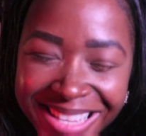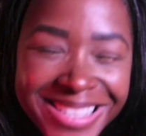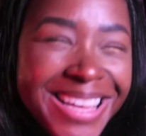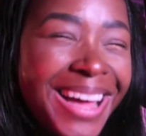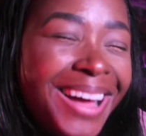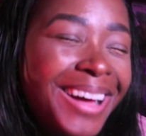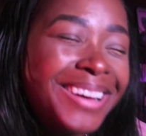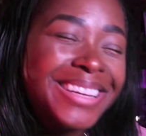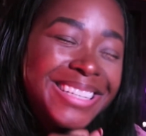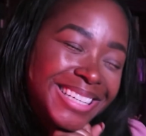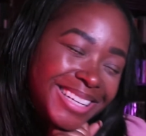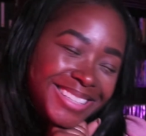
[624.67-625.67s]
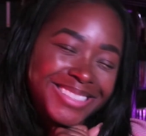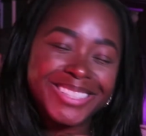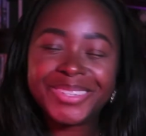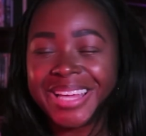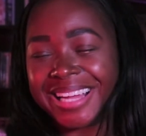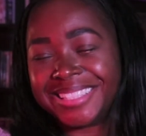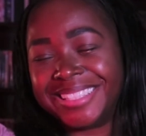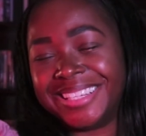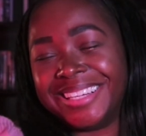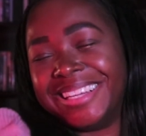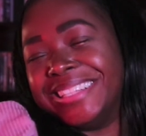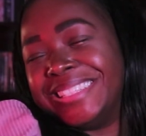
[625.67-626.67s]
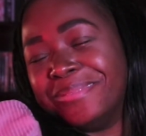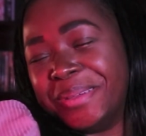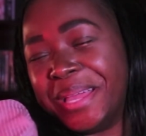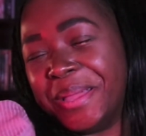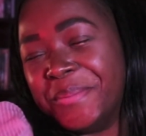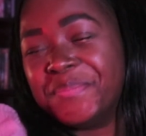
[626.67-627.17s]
Yeah, it is. You guessed it. It's me.